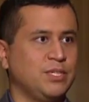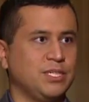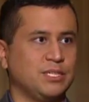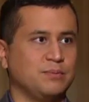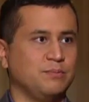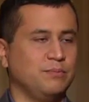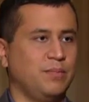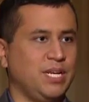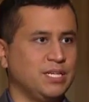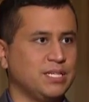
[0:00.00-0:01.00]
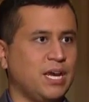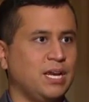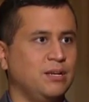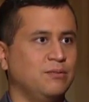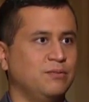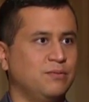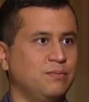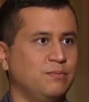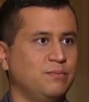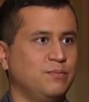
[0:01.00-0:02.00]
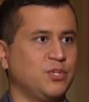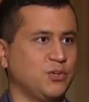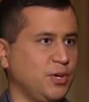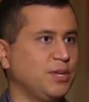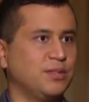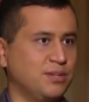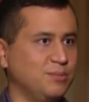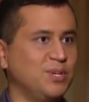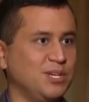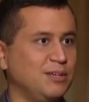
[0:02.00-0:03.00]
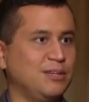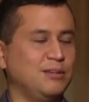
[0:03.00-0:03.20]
just made a sign of strength to me.